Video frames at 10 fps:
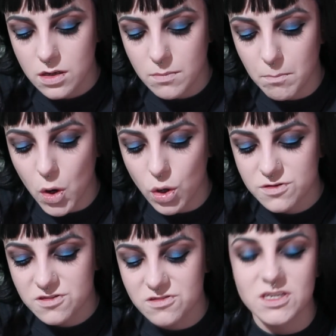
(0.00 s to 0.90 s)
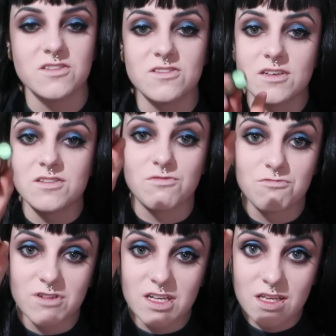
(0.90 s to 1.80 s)
Moss. It says it
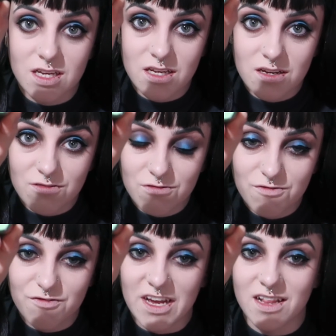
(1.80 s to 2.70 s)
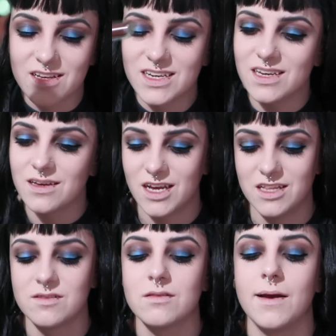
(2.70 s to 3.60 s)
really faintly in
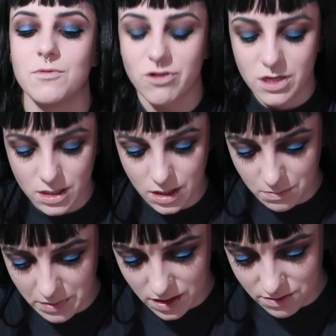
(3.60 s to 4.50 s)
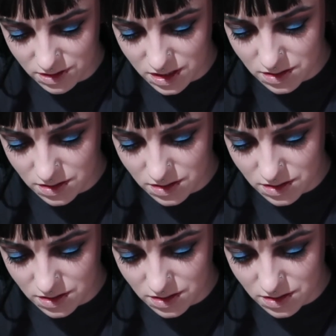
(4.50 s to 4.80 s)
this lime green that I can barely read.